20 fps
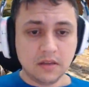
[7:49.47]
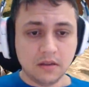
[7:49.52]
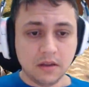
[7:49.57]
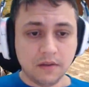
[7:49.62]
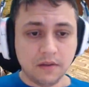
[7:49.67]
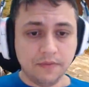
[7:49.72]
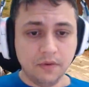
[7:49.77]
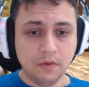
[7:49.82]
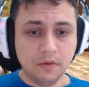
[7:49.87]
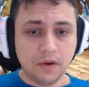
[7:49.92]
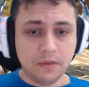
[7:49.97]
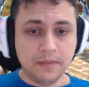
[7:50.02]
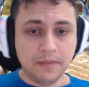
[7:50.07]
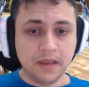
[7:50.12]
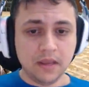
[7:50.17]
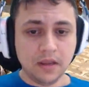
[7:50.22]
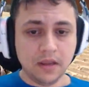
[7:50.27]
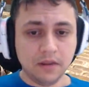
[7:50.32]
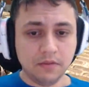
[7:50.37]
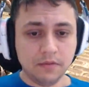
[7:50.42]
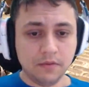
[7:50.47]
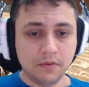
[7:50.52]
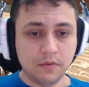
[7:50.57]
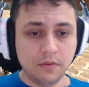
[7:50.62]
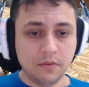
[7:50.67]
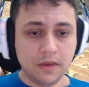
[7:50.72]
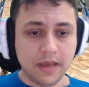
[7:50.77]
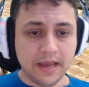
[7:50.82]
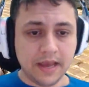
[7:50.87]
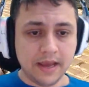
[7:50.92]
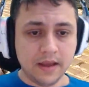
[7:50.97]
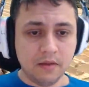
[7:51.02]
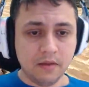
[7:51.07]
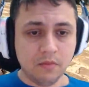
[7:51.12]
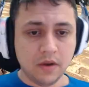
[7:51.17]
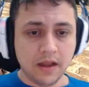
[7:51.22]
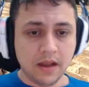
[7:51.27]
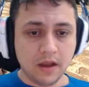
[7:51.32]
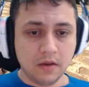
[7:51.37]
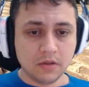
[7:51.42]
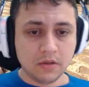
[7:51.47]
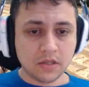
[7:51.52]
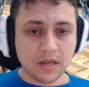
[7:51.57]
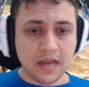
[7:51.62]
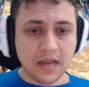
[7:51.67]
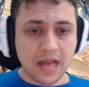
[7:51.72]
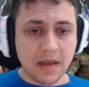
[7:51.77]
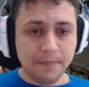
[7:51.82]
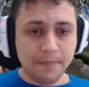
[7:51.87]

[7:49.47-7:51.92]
A few are making it through. And what's going to happen